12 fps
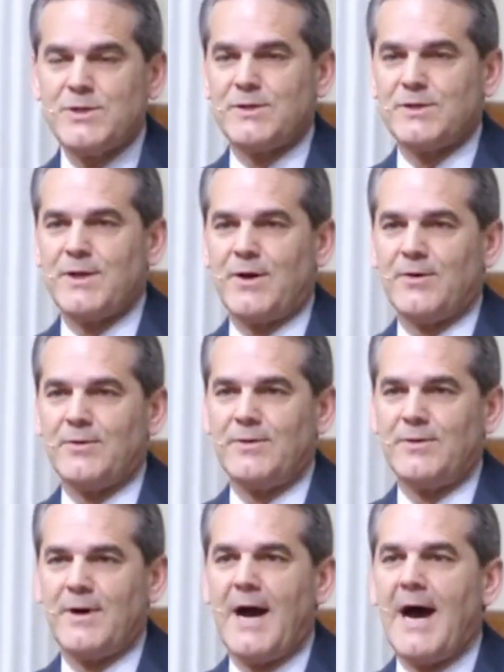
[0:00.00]
I want you to
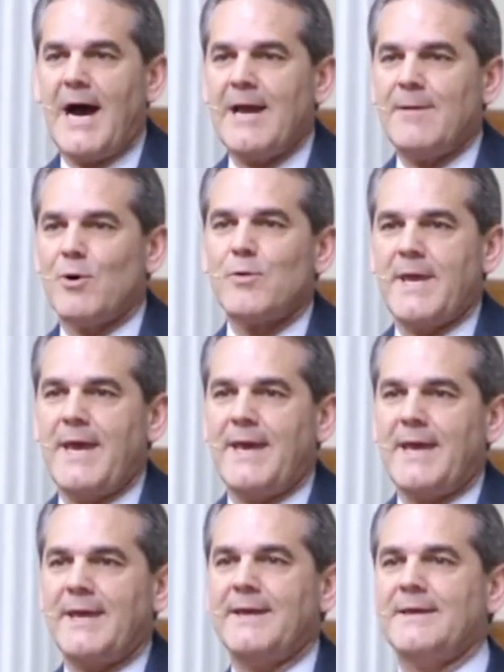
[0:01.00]
know I'm
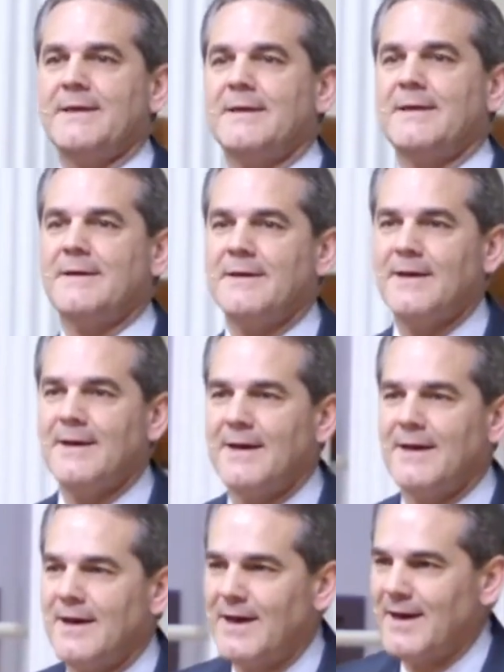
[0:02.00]
okay
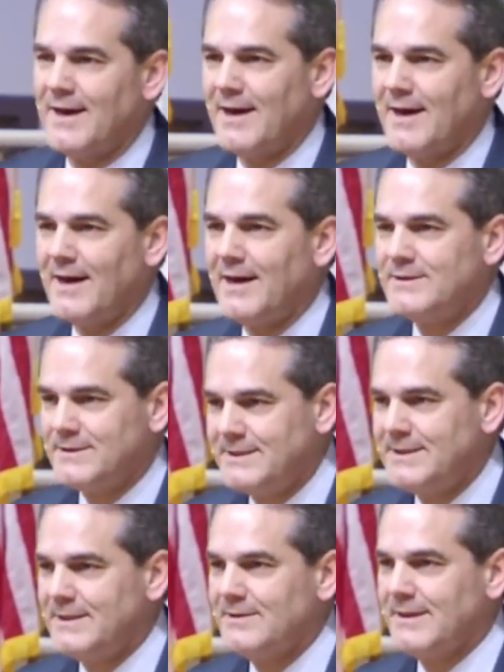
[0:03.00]

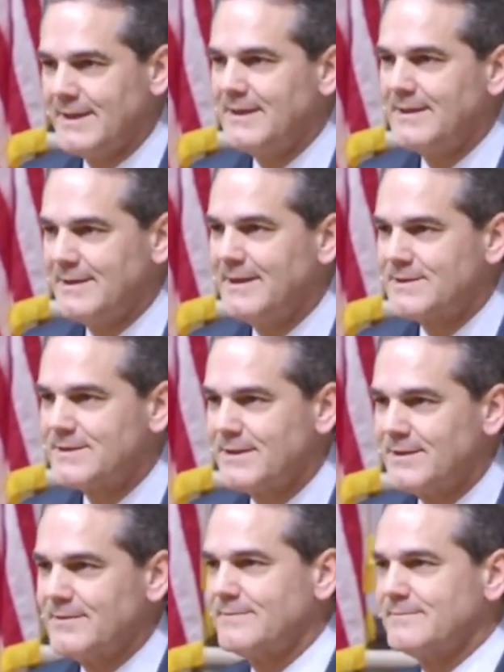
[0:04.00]
until it
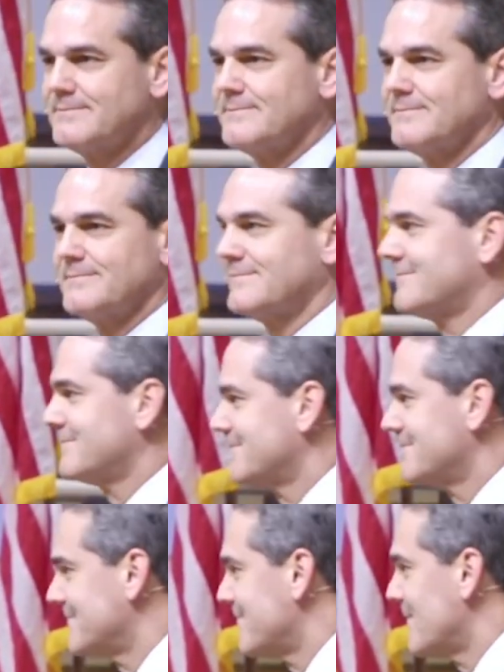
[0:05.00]
gets here.
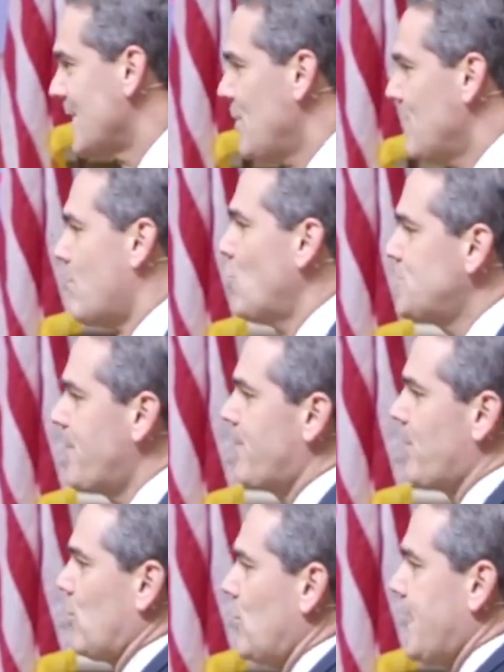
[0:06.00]

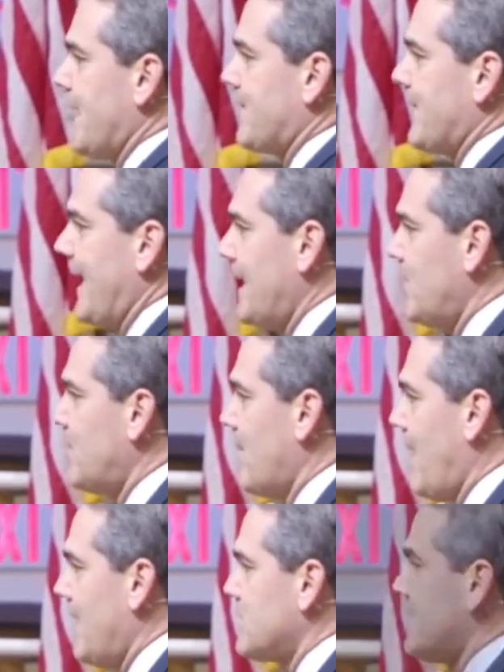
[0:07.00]
Most people are looking at the
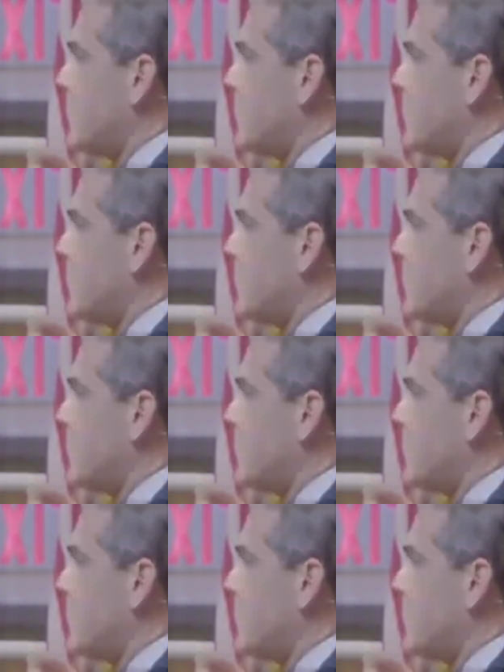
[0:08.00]
800